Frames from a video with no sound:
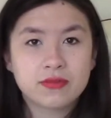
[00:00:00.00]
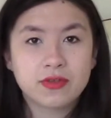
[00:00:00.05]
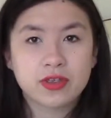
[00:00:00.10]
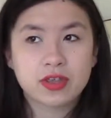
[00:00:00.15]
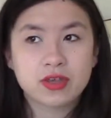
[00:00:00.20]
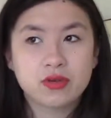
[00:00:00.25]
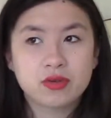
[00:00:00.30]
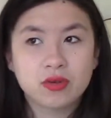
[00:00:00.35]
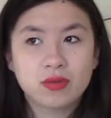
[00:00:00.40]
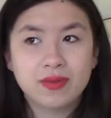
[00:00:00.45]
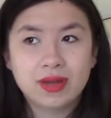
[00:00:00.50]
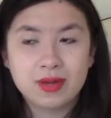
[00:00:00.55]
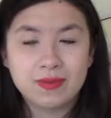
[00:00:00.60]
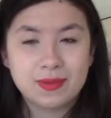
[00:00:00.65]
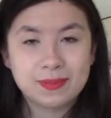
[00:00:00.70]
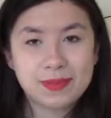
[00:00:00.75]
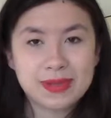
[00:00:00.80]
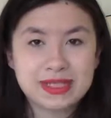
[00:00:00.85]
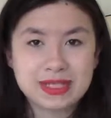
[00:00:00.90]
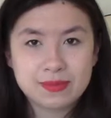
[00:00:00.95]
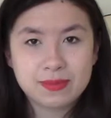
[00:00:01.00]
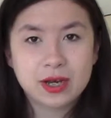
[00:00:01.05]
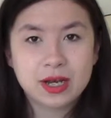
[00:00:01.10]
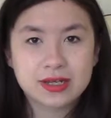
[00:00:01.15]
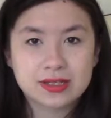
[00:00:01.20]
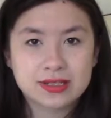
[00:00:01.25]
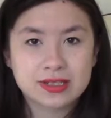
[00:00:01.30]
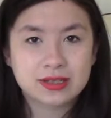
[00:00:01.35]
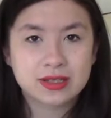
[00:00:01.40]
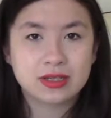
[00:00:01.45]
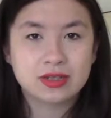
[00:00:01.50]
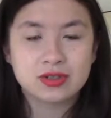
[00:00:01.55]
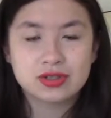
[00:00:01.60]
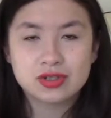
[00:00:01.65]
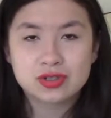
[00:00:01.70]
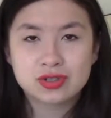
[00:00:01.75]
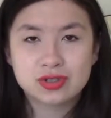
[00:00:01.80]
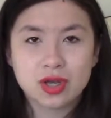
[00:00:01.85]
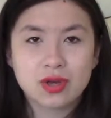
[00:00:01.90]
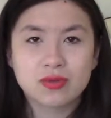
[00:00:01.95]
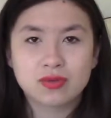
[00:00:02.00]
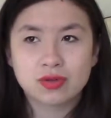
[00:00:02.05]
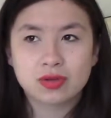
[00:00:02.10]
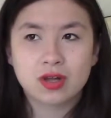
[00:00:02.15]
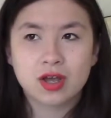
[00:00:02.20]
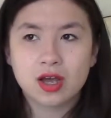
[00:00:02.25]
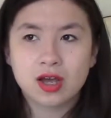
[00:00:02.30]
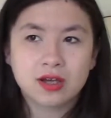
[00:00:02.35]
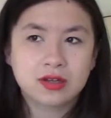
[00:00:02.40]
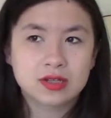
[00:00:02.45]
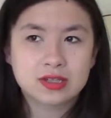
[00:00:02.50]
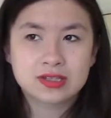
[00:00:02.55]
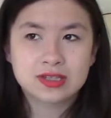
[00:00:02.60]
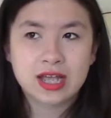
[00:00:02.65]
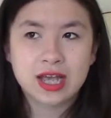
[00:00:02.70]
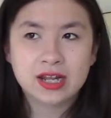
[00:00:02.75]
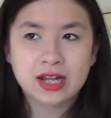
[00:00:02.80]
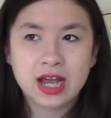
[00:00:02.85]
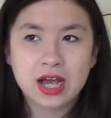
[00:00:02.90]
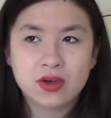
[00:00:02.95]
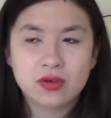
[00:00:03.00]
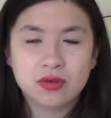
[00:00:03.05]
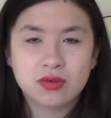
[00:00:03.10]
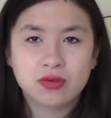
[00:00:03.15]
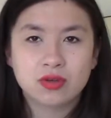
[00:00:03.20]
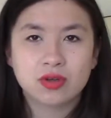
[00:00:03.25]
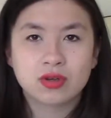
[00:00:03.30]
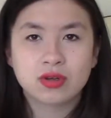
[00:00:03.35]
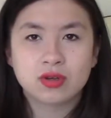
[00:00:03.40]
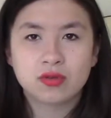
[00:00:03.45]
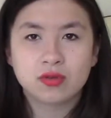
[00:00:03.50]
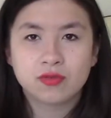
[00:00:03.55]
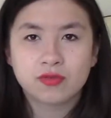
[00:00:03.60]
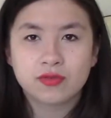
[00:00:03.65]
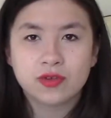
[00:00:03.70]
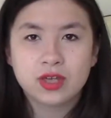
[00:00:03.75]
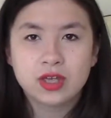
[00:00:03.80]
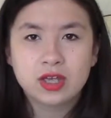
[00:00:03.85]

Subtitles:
that you're a really busy person and you just don't understand how you can kind of